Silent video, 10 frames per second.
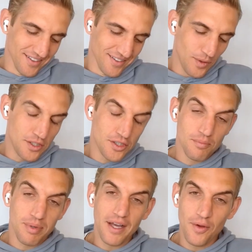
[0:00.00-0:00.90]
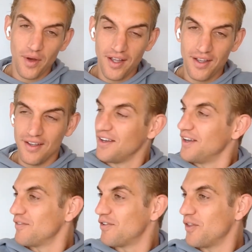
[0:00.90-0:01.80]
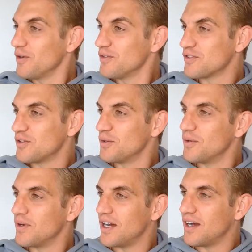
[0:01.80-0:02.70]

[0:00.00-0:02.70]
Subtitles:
which, by the way, for those who